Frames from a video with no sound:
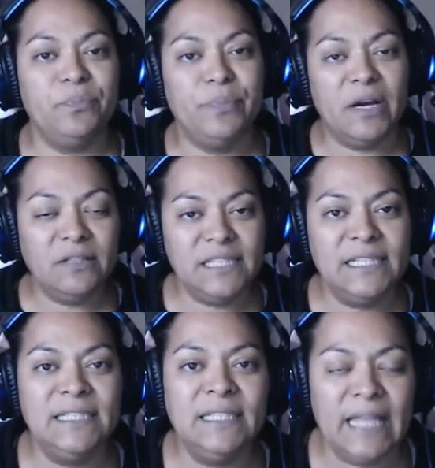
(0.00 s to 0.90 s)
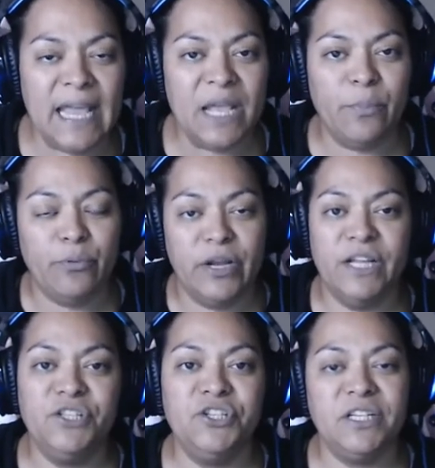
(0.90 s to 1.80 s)
Belton Lake
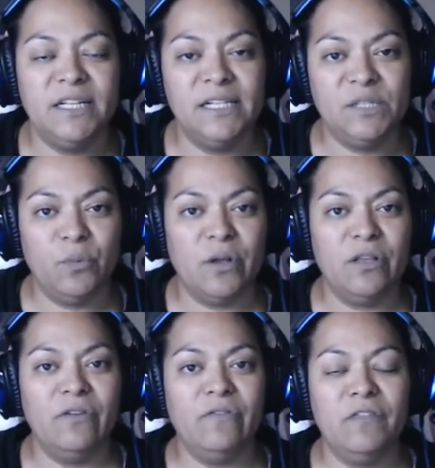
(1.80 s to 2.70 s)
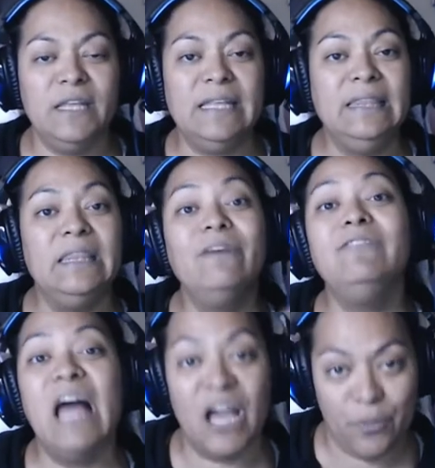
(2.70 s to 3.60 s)
Bridge is one of the love
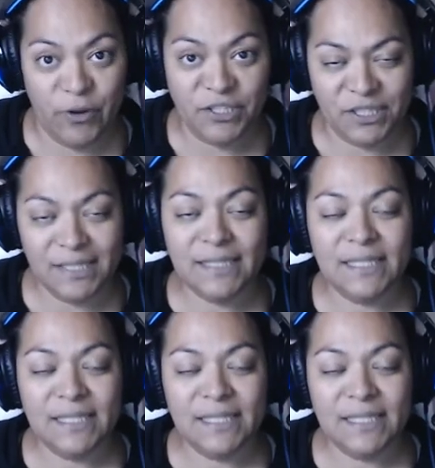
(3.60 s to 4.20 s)
lock bridges